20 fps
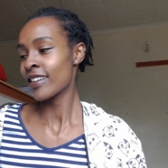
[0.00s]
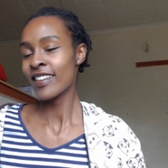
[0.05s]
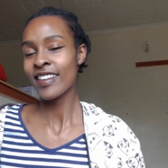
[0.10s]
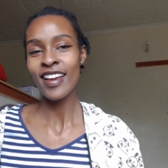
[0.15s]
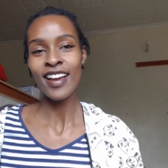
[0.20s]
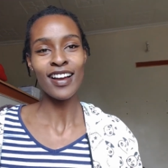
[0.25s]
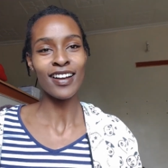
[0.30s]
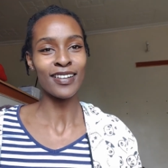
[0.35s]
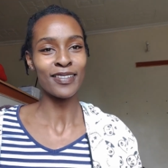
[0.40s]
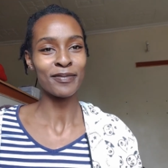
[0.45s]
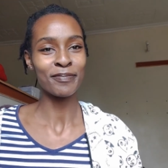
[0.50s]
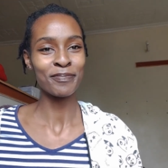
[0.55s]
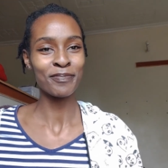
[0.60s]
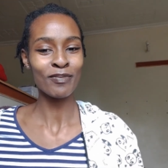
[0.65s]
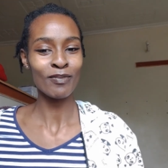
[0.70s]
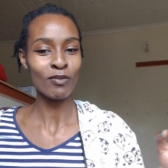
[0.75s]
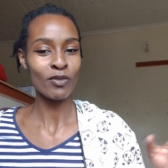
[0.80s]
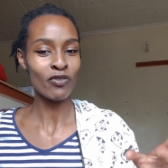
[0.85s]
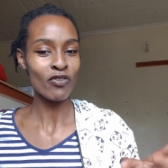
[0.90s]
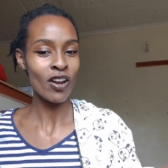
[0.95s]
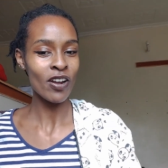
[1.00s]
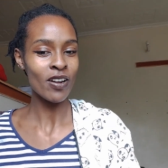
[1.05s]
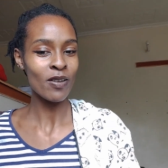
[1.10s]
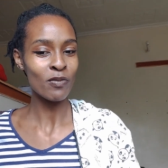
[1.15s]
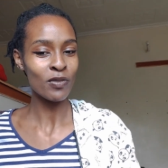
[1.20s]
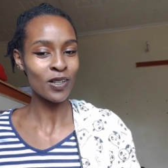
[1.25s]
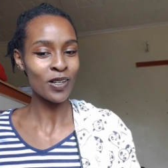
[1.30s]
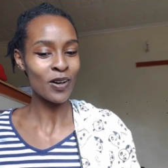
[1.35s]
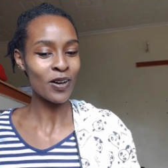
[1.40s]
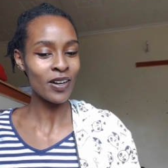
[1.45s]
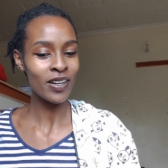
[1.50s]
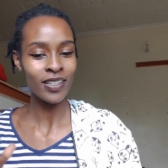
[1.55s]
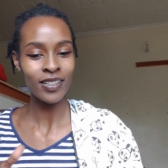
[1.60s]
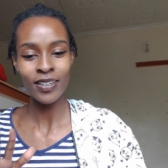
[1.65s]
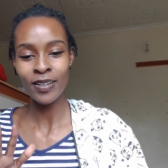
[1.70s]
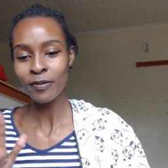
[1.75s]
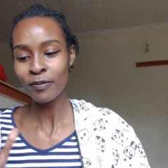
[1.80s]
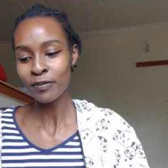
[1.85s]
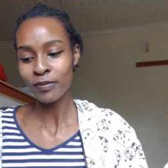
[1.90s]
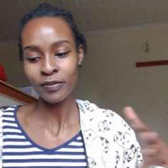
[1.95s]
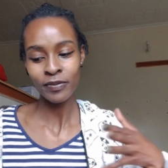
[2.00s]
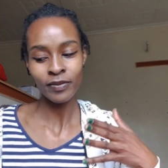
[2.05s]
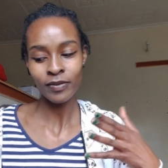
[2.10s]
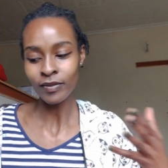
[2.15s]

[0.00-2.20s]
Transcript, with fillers: Yeah, before I ramble on,